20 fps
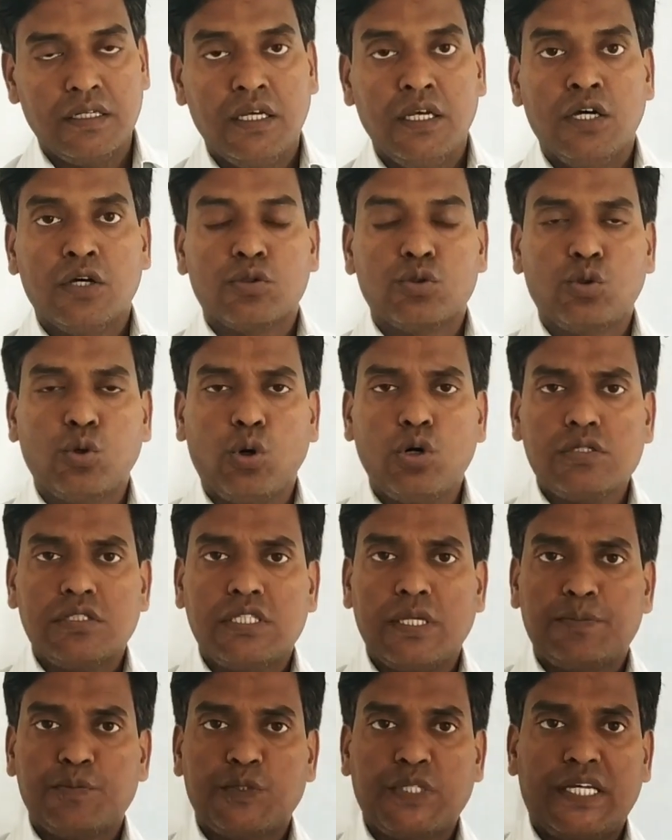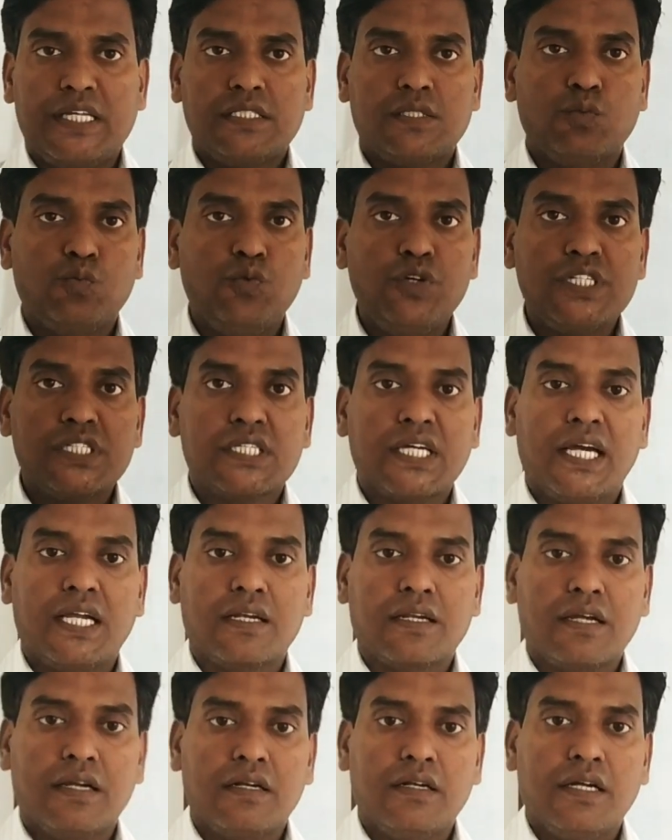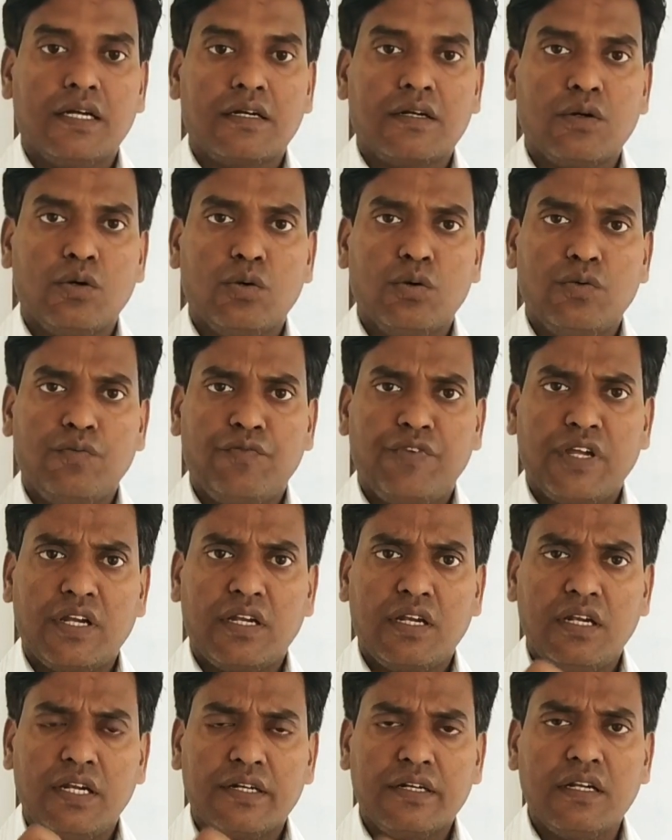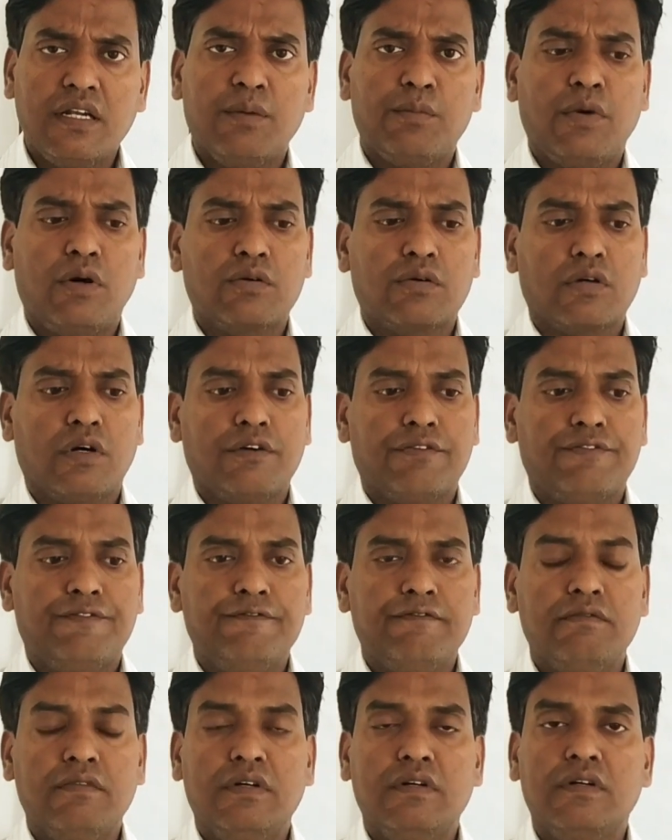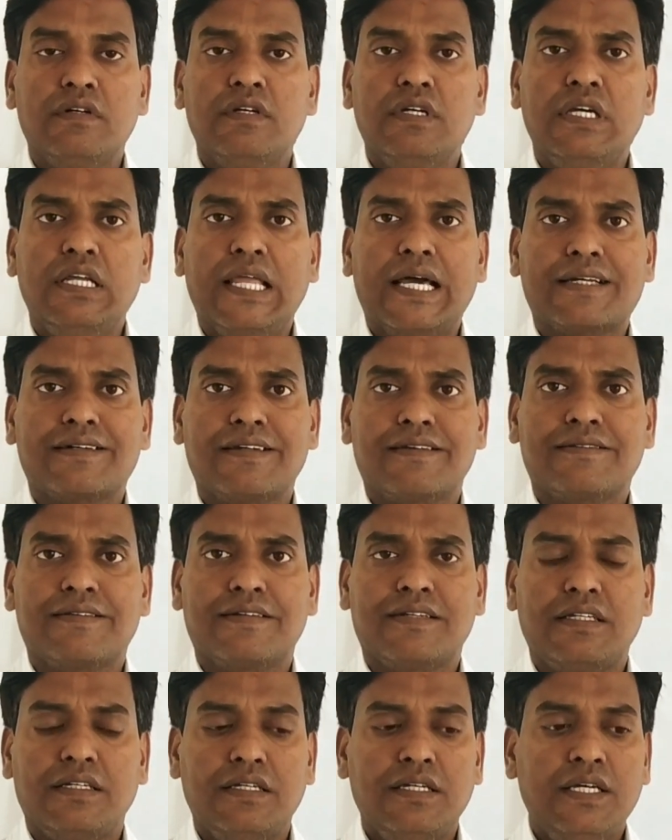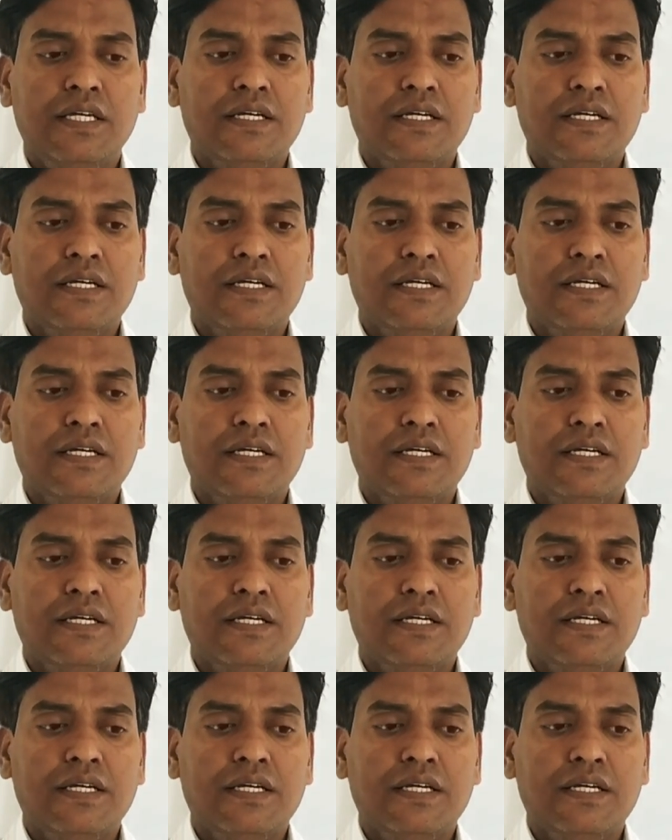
Those substances which can conduct very little amount of electricity,